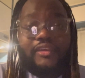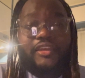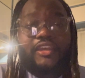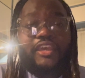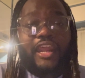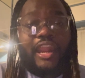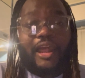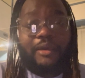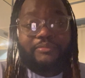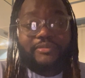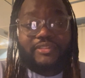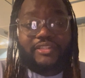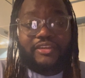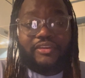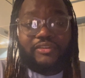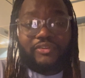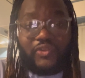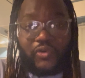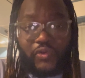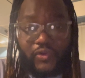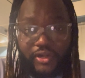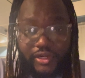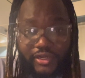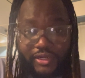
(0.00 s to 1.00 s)
And I'm still
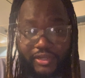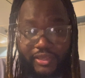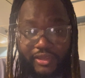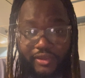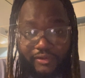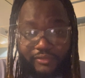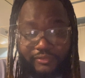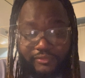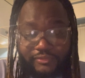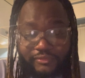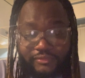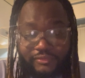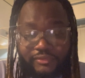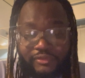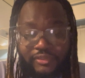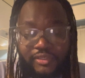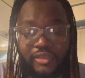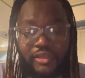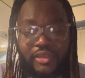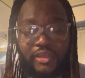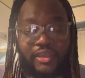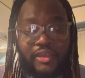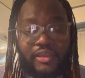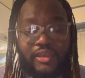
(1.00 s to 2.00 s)
doing it now.
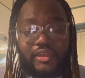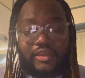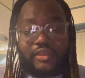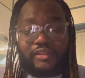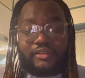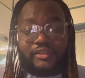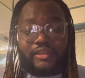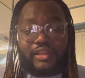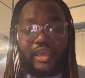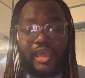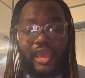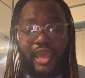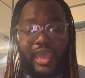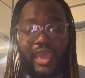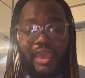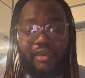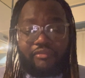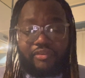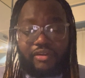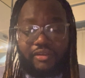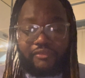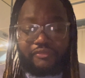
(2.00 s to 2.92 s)
Having